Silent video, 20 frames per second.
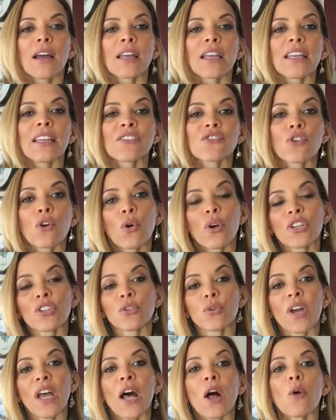is going
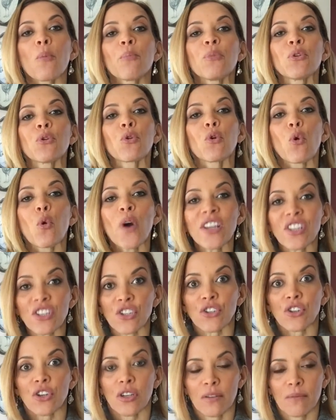to help you
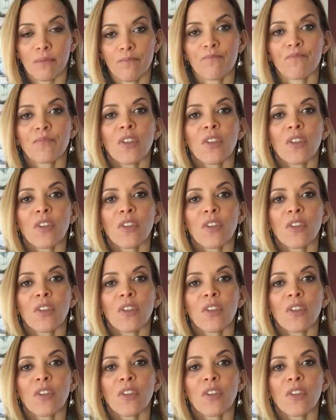question,